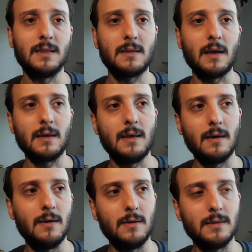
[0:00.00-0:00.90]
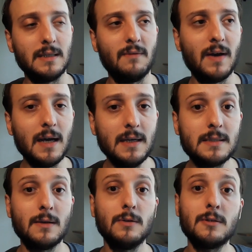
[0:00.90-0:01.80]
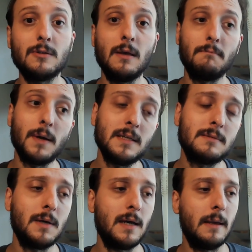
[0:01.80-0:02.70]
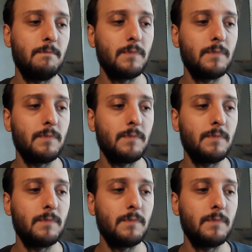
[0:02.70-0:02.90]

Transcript: the tracking on the device, also impressed by